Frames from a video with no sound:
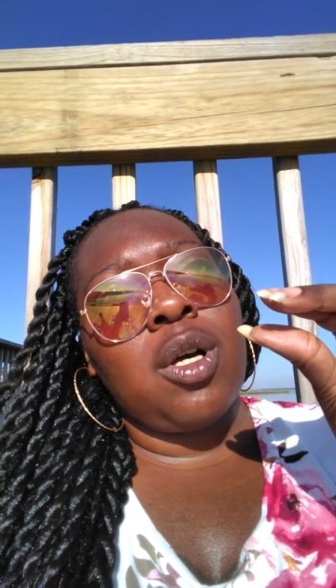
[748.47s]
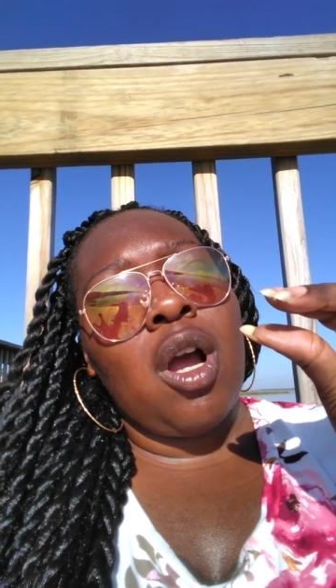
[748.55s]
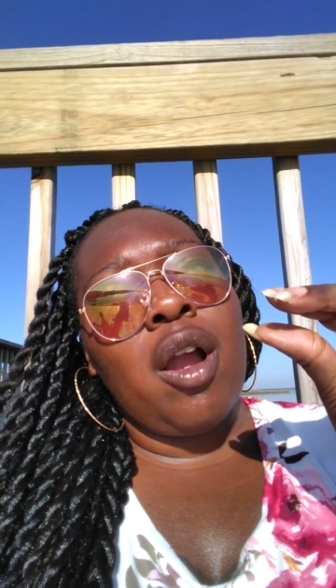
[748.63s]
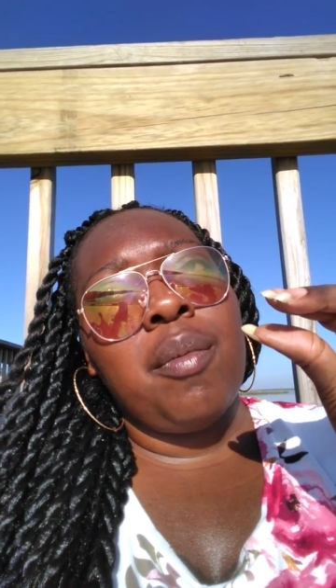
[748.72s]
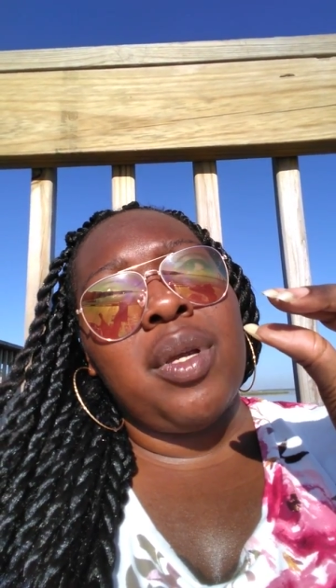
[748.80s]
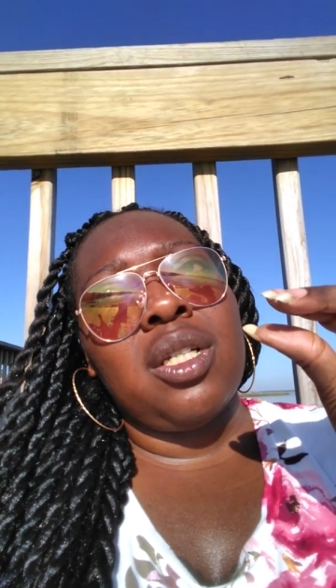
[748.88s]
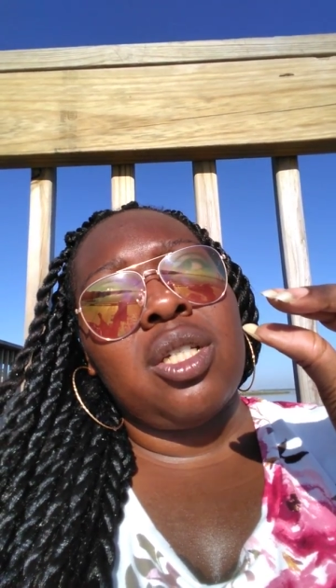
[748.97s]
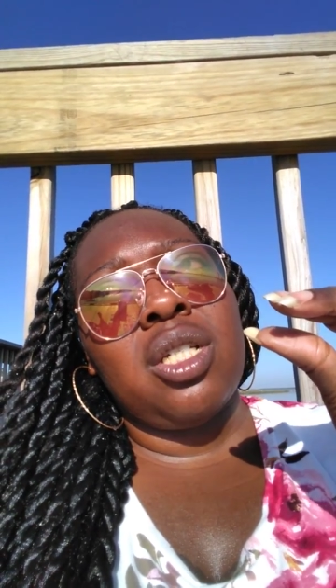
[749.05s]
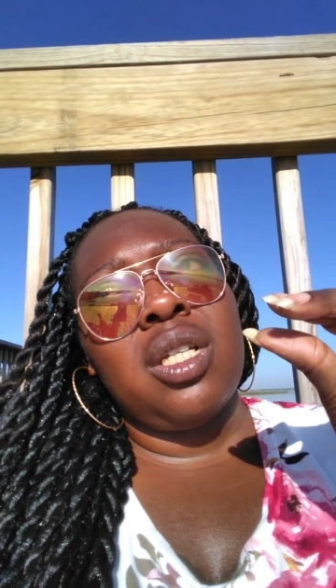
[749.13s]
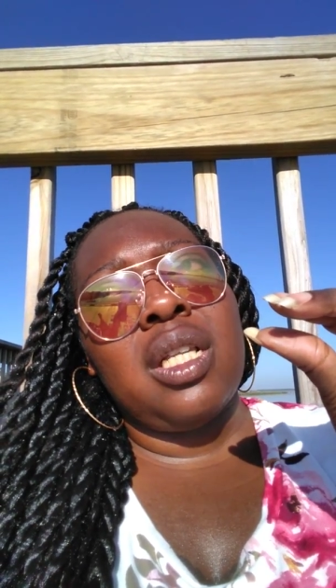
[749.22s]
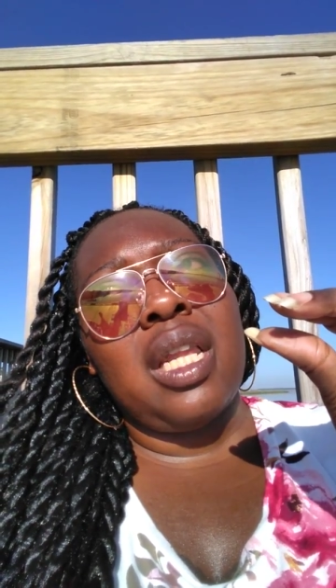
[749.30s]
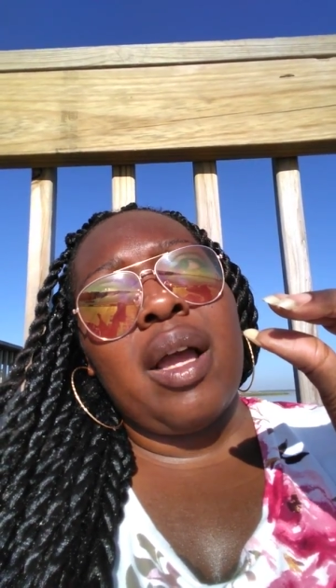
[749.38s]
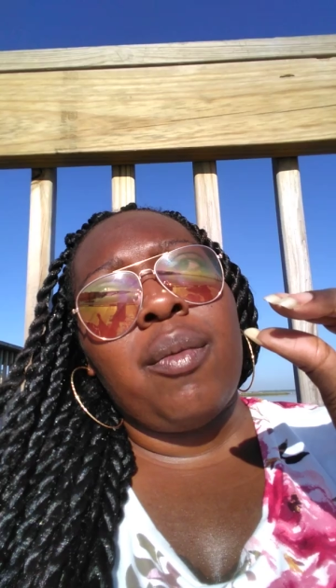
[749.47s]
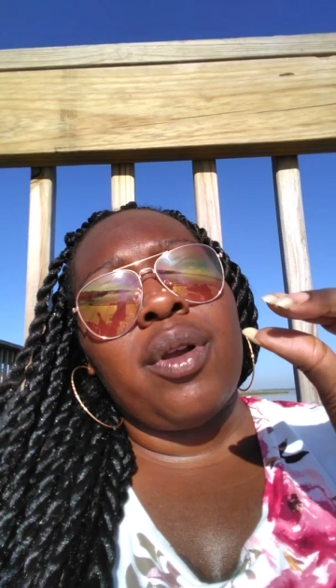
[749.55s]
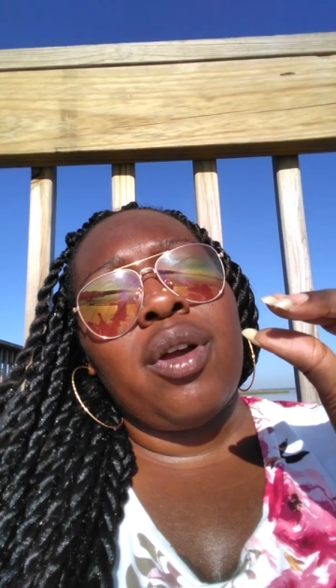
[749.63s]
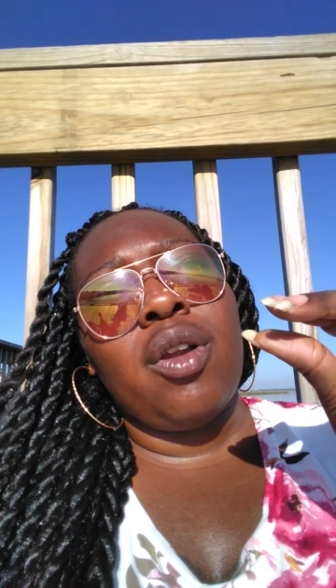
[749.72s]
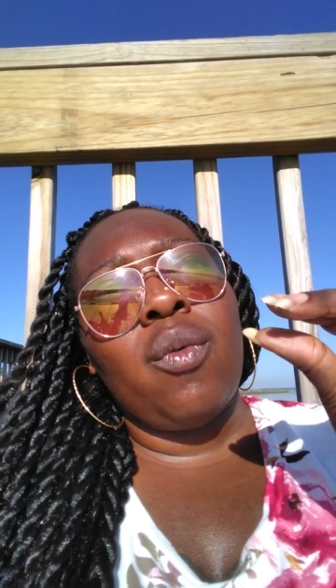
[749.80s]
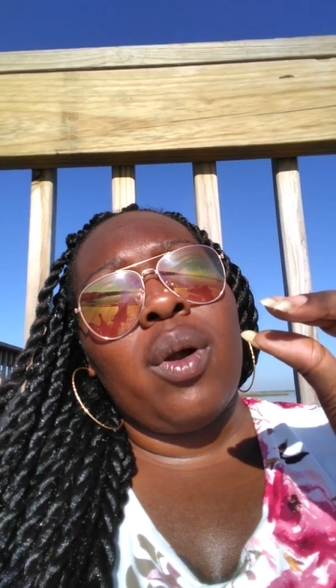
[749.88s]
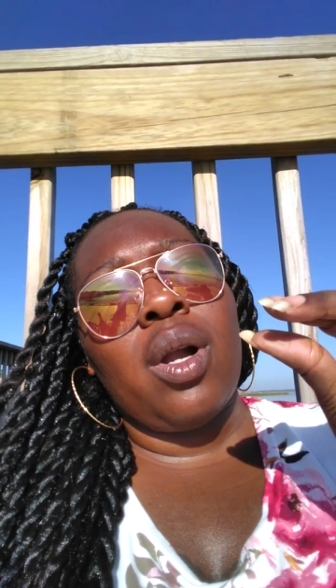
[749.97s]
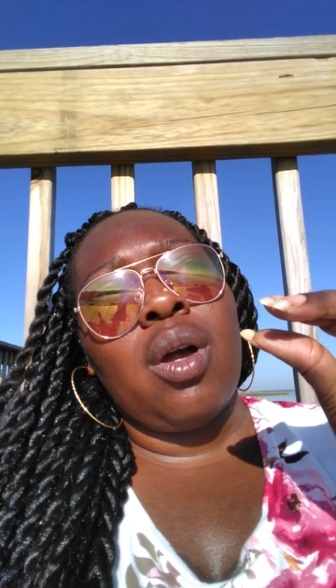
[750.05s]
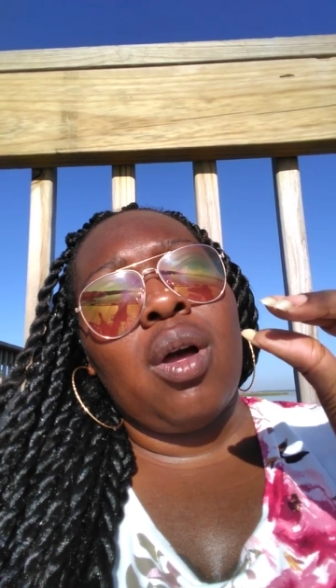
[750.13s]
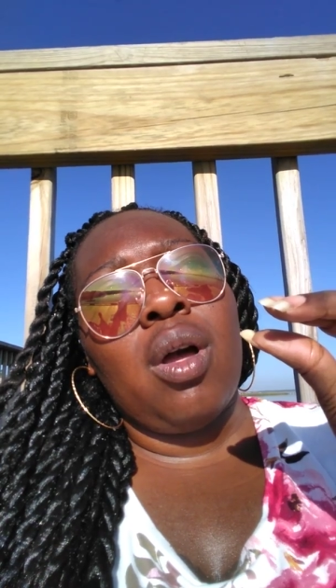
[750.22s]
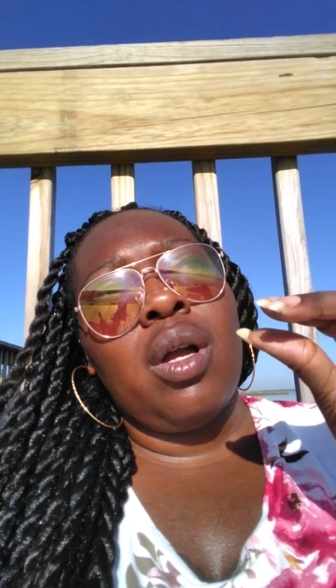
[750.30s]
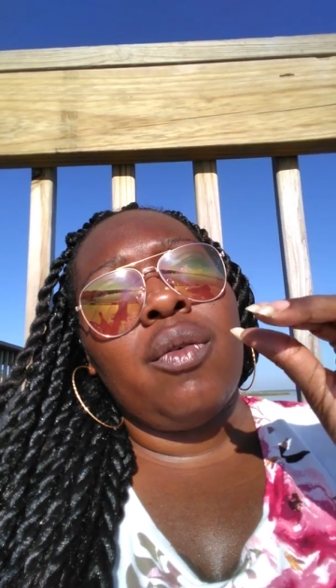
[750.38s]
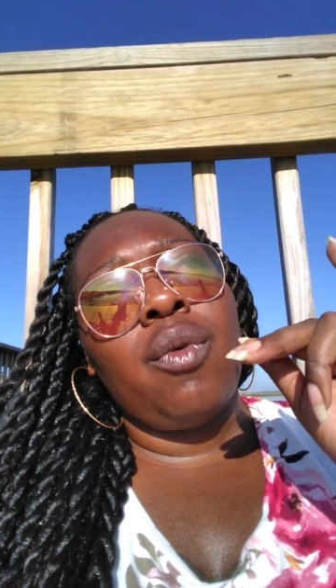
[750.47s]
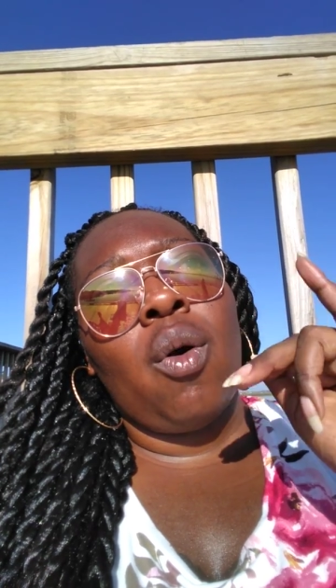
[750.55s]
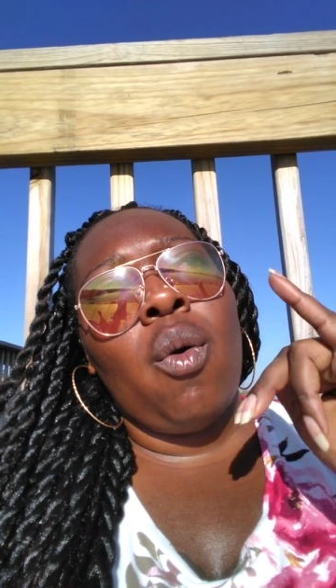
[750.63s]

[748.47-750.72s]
karmic shit. Like we're going to work on